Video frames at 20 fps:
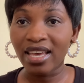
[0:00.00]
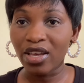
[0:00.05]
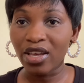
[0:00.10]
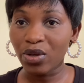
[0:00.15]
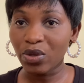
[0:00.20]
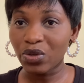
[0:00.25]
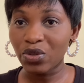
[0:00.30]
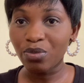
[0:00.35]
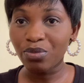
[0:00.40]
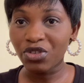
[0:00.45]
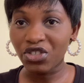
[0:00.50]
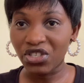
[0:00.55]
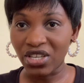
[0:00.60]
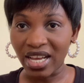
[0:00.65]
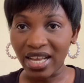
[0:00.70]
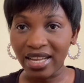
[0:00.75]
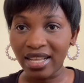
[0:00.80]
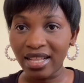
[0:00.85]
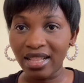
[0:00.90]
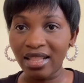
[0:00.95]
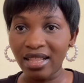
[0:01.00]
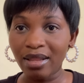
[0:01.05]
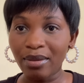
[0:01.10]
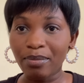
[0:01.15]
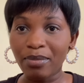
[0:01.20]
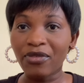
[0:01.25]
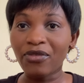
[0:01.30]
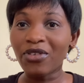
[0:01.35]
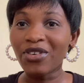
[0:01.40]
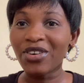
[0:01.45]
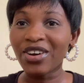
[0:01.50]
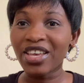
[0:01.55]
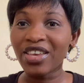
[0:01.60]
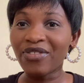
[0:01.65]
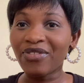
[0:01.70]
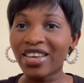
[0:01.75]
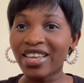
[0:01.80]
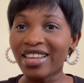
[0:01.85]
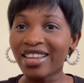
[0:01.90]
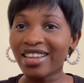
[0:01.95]
a YouTube channel, before
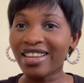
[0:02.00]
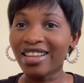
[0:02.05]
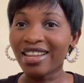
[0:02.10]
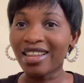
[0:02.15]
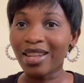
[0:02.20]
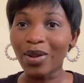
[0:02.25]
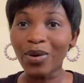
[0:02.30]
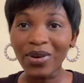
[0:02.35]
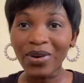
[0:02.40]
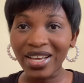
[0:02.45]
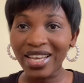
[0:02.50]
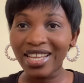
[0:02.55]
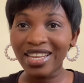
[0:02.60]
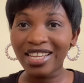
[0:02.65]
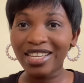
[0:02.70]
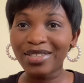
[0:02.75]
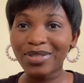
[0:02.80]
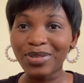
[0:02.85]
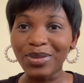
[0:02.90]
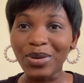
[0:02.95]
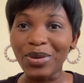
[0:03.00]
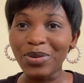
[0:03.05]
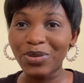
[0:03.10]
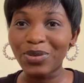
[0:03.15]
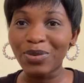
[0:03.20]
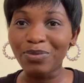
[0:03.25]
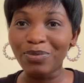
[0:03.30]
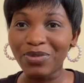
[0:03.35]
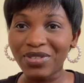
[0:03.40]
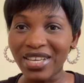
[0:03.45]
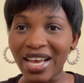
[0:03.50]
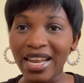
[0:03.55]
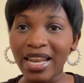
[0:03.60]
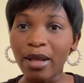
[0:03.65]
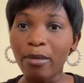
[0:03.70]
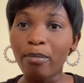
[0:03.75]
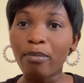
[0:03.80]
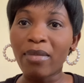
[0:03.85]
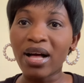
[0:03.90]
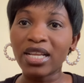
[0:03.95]
even logging into a YouTube
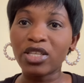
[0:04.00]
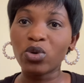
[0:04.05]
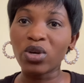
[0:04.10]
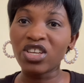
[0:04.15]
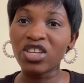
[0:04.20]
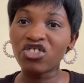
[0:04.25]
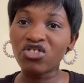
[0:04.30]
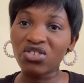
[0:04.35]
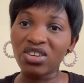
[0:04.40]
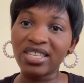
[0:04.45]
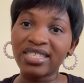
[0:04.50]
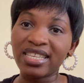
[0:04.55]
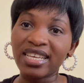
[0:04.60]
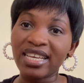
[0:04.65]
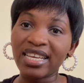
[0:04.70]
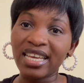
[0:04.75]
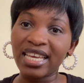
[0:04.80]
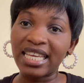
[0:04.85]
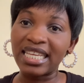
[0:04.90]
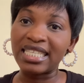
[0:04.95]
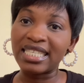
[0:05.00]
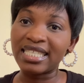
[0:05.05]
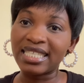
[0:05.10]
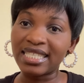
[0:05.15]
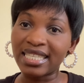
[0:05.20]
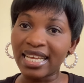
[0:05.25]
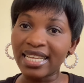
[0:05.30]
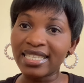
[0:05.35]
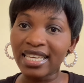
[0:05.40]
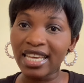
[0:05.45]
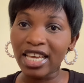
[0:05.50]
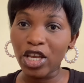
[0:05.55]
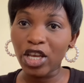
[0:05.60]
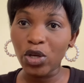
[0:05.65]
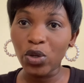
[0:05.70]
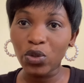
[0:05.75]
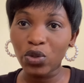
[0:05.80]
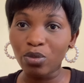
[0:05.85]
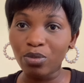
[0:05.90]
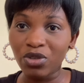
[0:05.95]
channel, but you're interested in starting
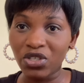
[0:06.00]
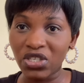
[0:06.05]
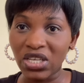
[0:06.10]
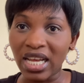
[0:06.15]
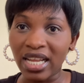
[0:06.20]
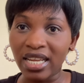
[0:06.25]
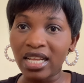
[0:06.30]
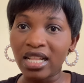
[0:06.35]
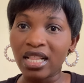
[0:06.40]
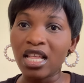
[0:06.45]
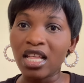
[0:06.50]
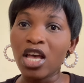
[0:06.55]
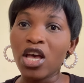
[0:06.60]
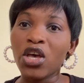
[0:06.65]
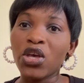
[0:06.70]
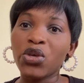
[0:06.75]
a YouTube channel,